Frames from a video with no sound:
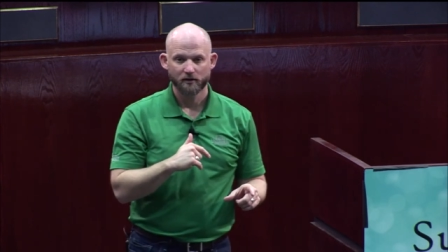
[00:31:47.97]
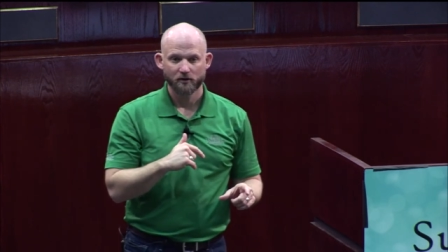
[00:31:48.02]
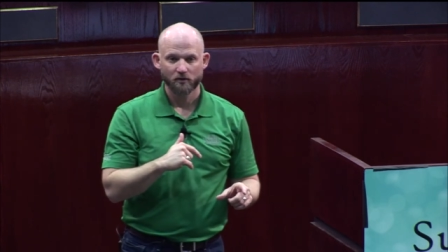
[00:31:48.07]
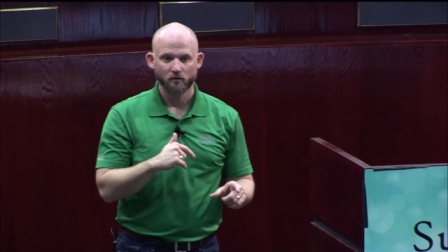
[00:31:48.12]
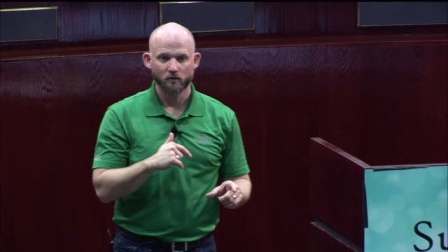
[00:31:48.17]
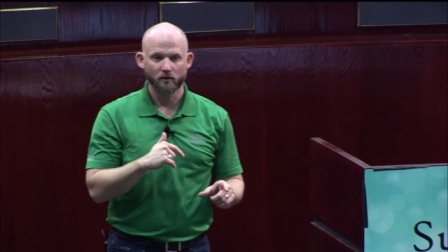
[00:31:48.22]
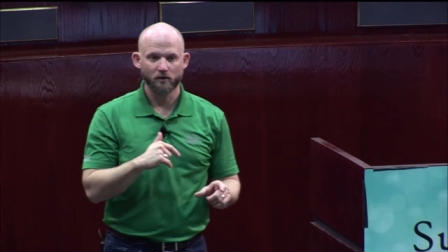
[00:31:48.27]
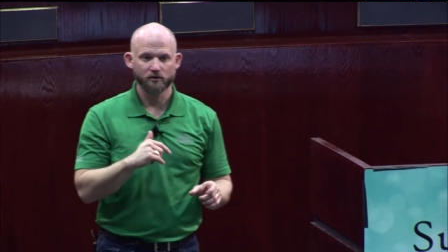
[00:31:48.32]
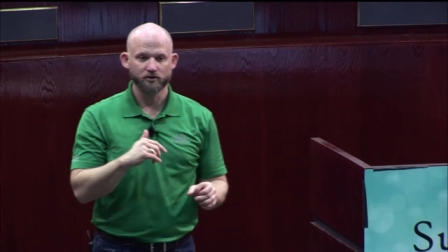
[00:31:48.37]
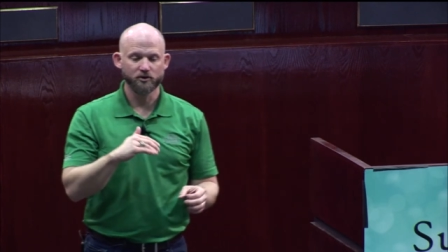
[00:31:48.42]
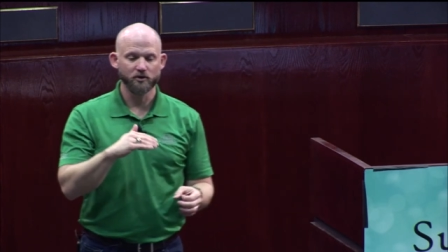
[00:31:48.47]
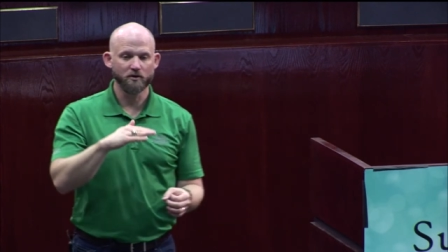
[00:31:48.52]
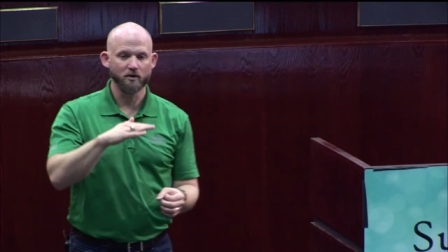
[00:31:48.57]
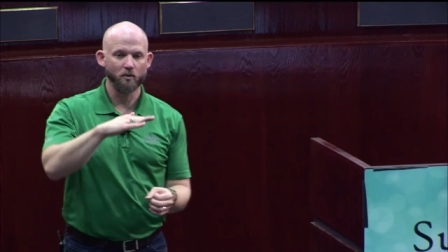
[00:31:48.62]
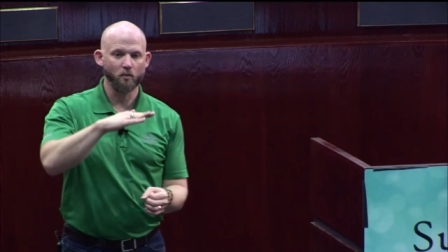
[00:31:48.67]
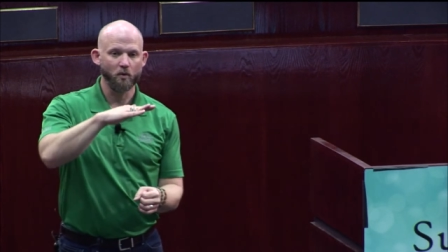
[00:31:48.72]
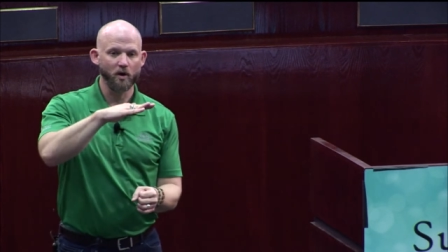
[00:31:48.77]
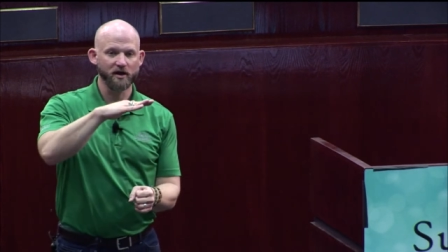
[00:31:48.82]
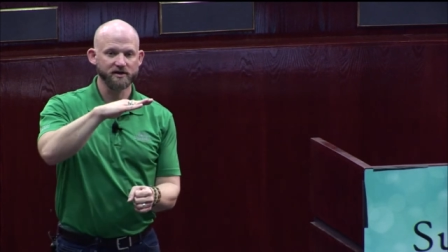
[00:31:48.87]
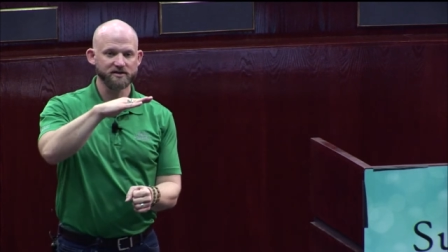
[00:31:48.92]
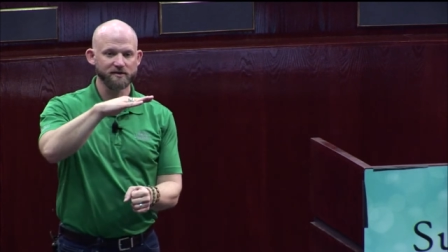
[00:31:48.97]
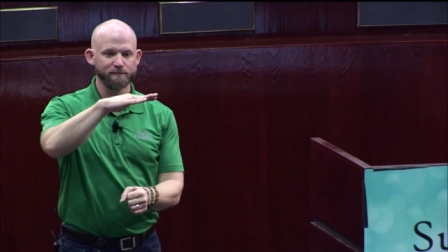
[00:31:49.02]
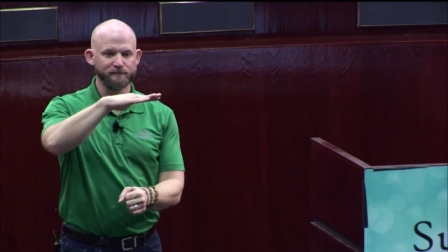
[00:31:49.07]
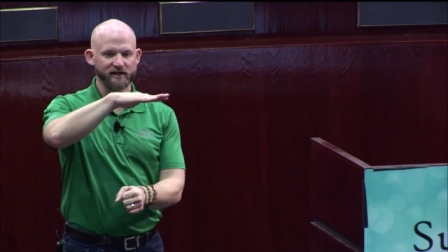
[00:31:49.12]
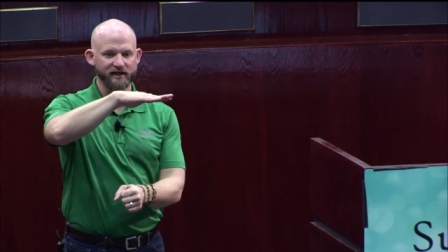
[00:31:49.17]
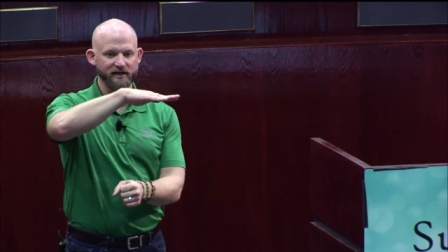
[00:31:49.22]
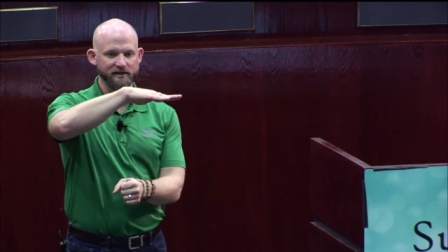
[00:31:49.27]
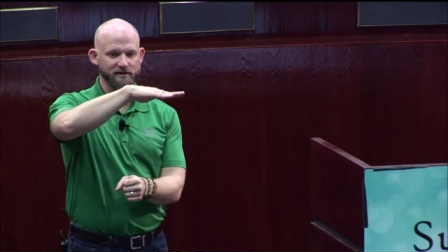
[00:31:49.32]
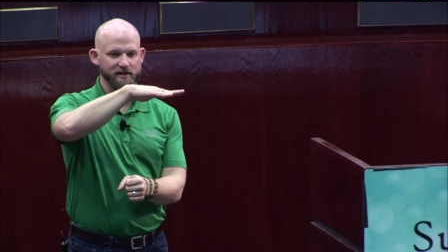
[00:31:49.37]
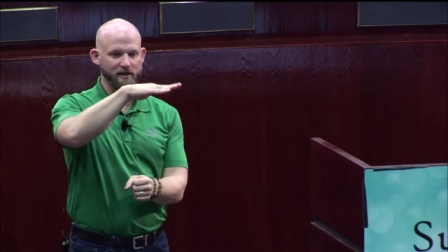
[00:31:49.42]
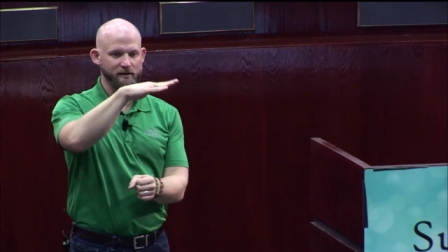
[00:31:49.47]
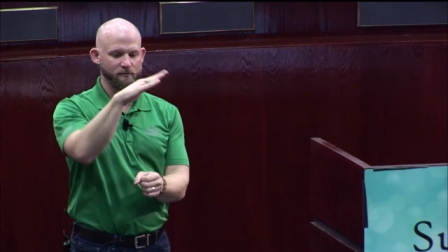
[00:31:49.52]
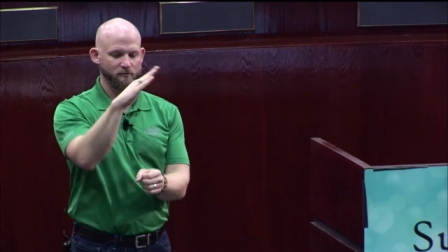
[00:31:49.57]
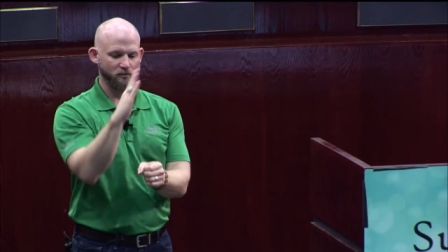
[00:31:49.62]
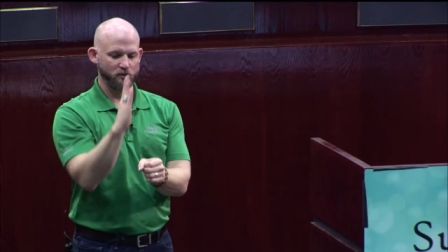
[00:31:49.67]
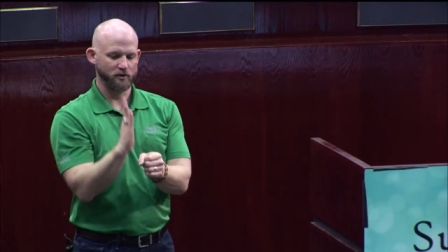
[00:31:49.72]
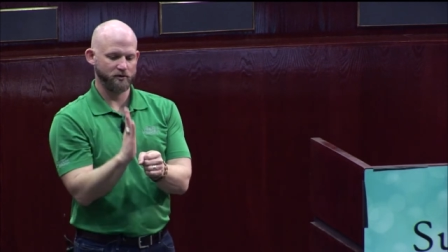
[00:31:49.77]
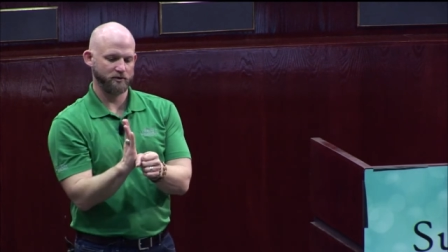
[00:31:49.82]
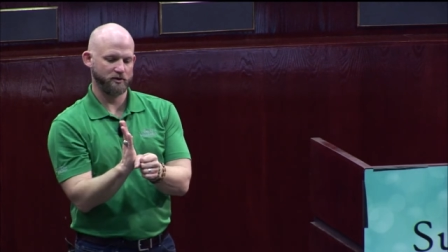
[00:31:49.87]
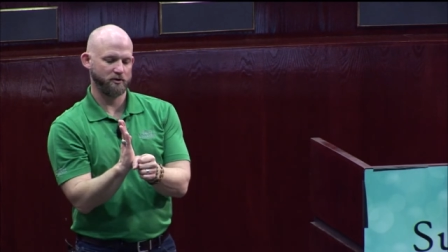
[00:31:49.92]
Well, you don't want to plant them
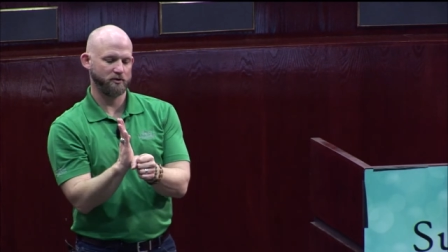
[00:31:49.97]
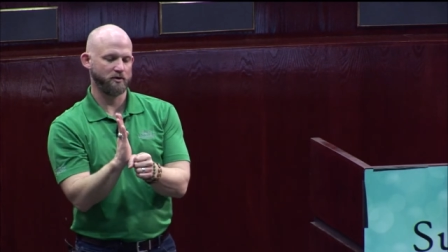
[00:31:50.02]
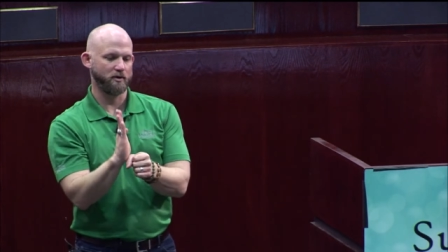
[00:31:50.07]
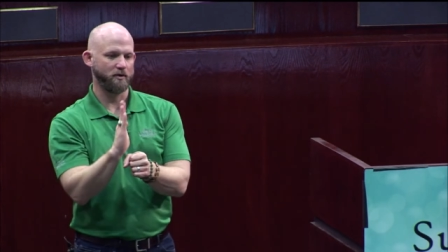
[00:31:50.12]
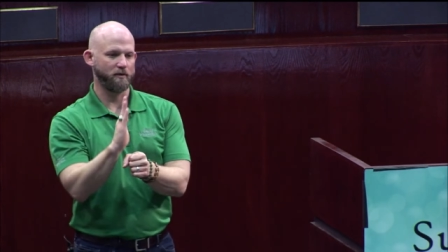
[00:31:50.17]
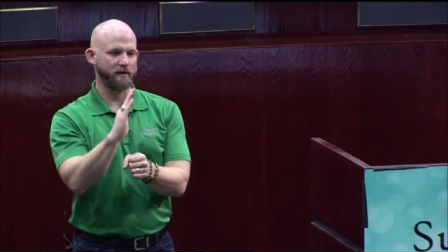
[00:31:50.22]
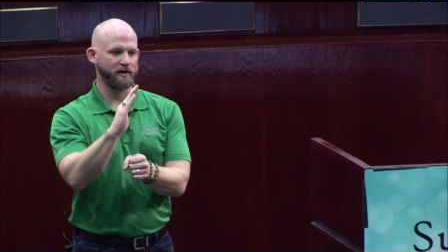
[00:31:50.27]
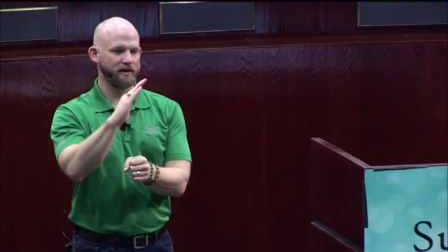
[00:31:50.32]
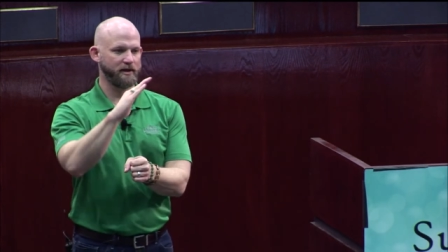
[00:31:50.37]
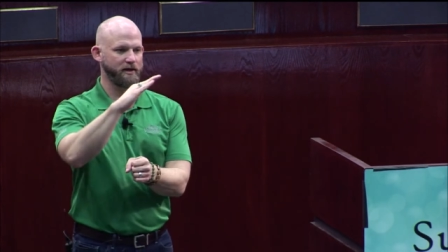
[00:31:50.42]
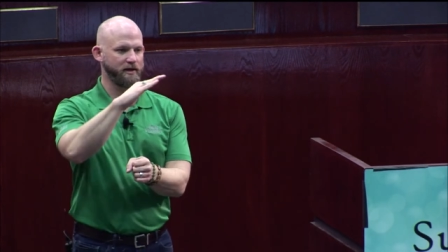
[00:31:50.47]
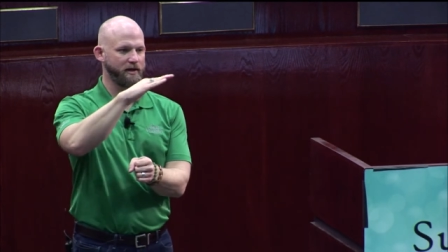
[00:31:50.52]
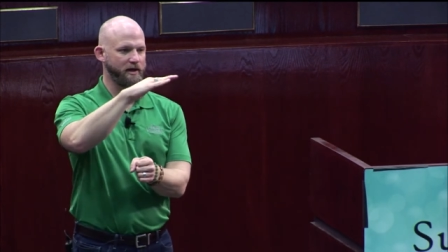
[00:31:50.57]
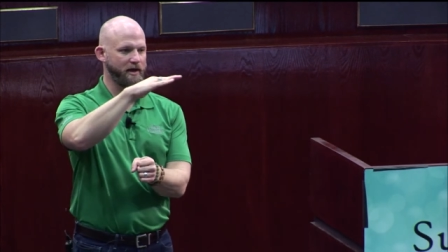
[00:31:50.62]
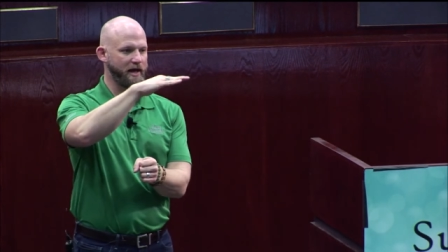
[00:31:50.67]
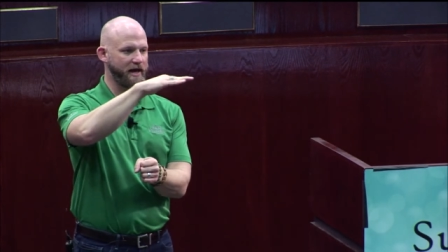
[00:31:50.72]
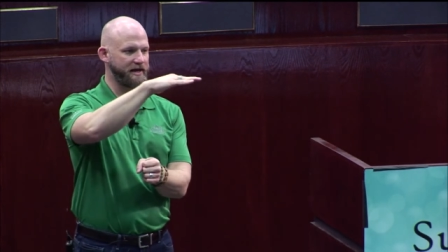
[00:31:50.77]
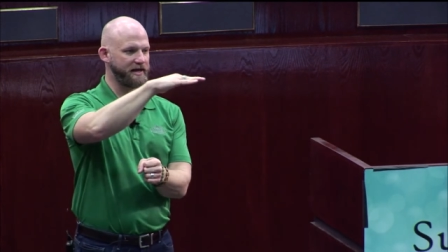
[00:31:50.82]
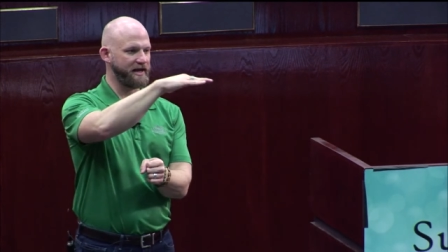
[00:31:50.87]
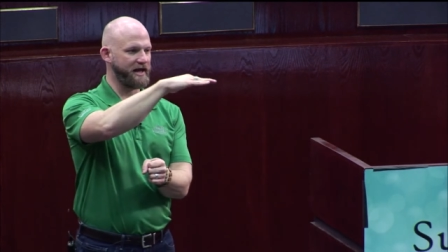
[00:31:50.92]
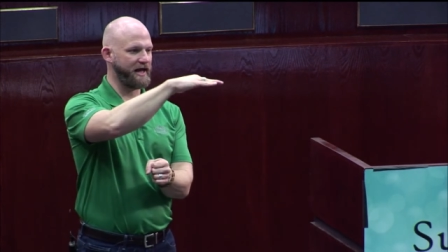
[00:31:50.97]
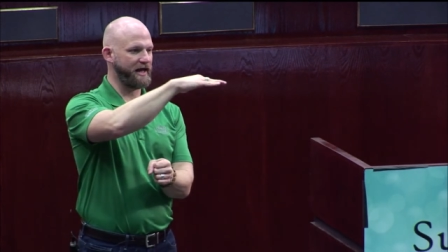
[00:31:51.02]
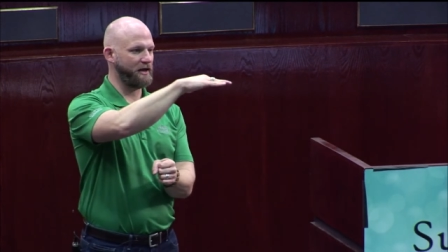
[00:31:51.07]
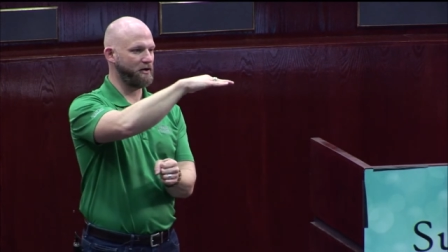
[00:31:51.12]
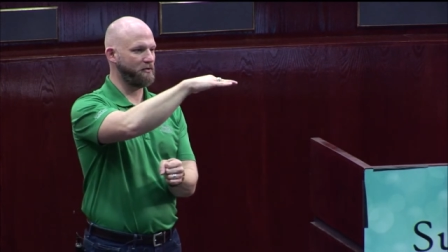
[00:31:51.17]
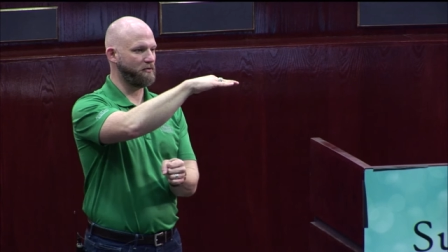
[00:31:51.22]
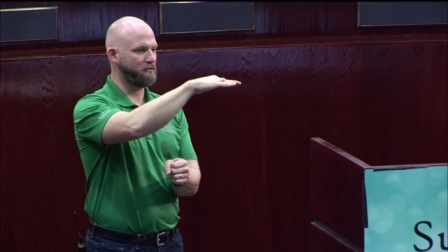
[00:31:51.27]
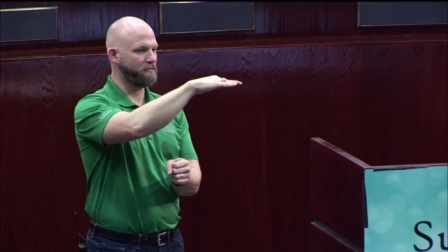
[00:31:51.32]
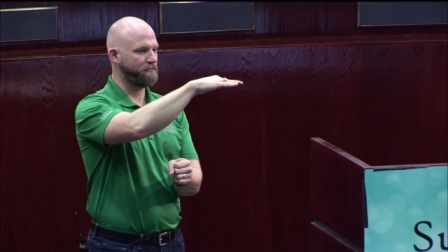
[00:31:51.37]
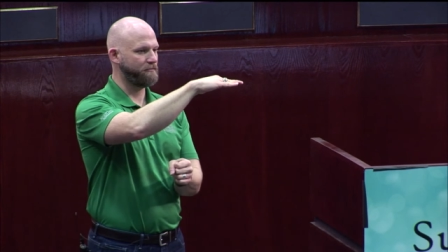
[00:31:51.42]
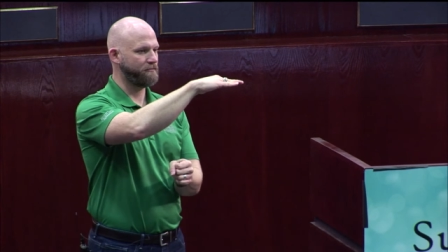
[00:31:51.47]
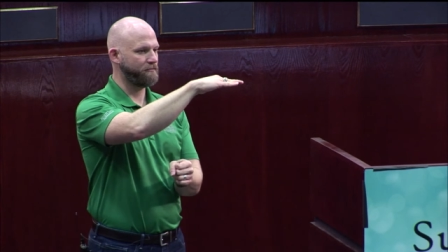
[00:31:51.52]
where they're growing at an angle.